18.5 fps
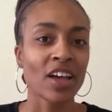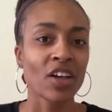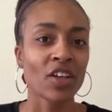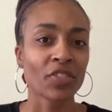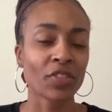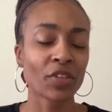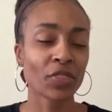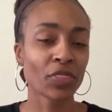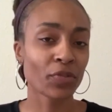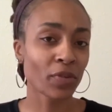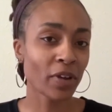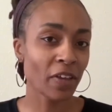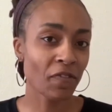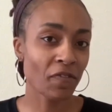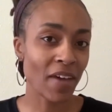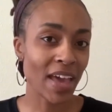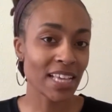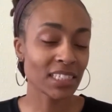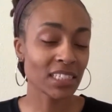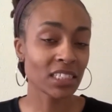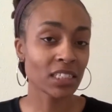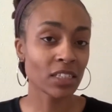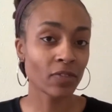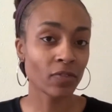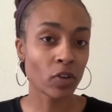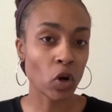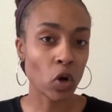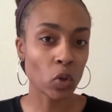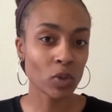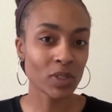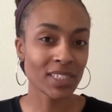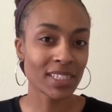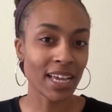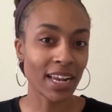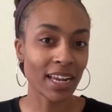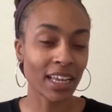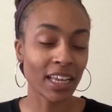The three phases of goal
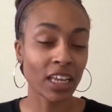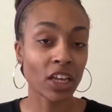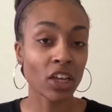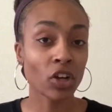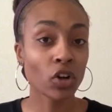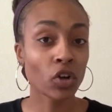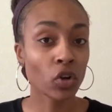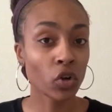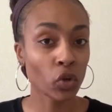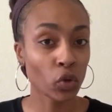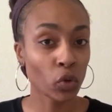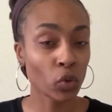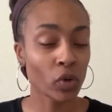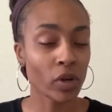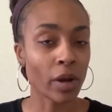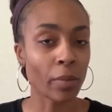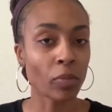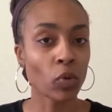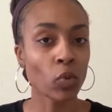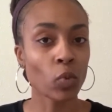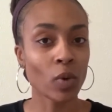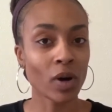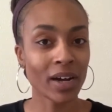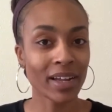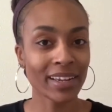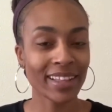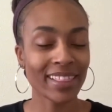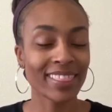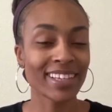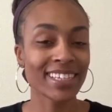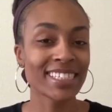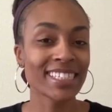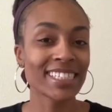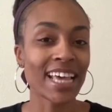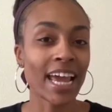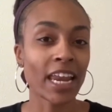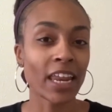setting include number one, the
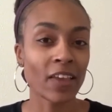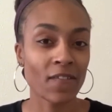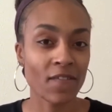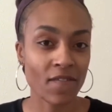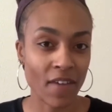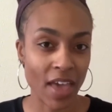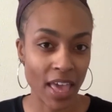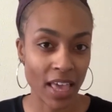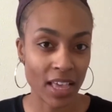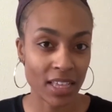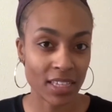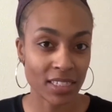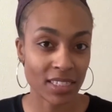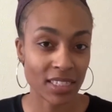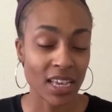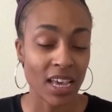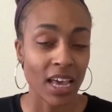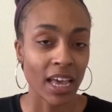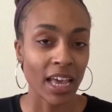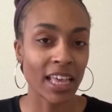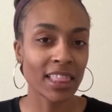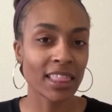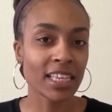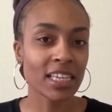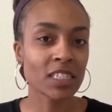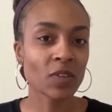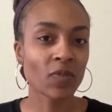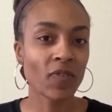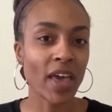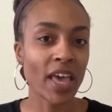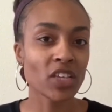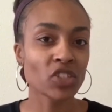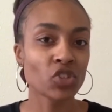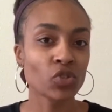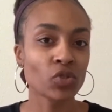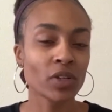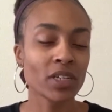setting phase. In this
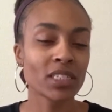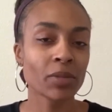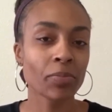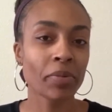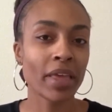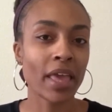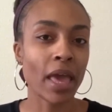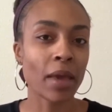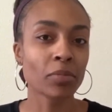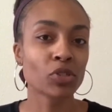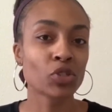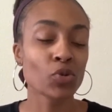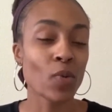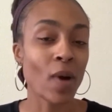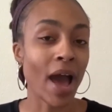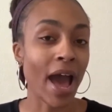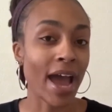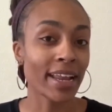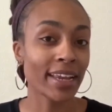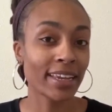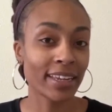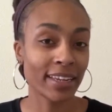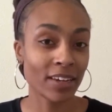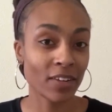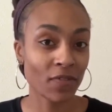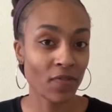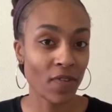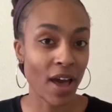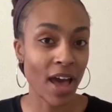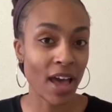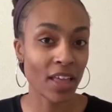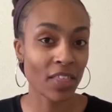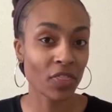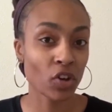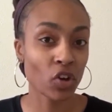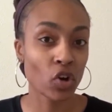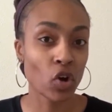phase, you need to be able to identify
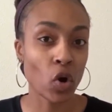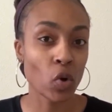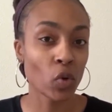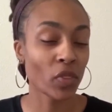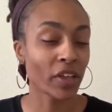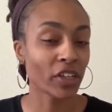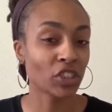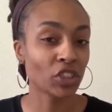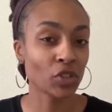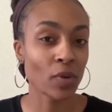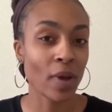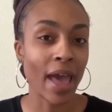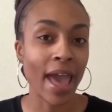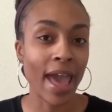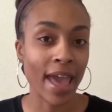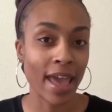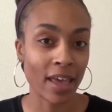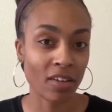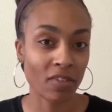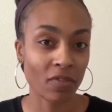the goal that you have,